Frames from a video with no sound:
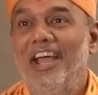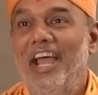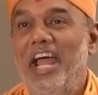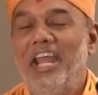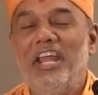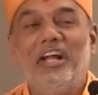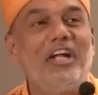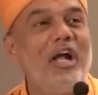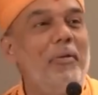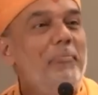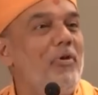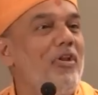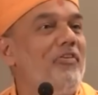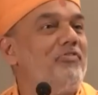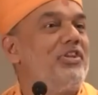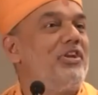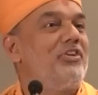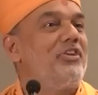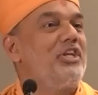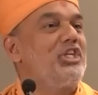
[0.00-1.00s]
and a couple
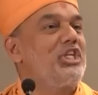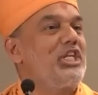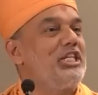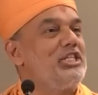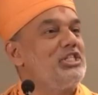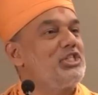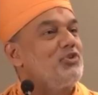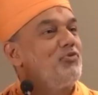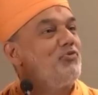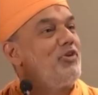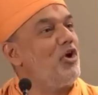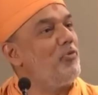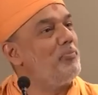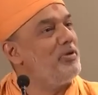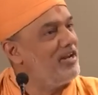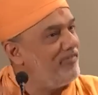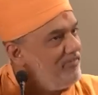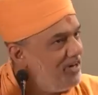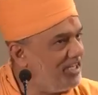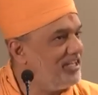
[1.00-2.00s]
of generations we have
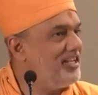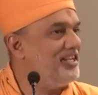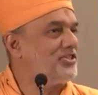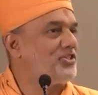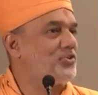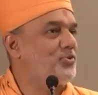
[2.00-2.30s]
been a witness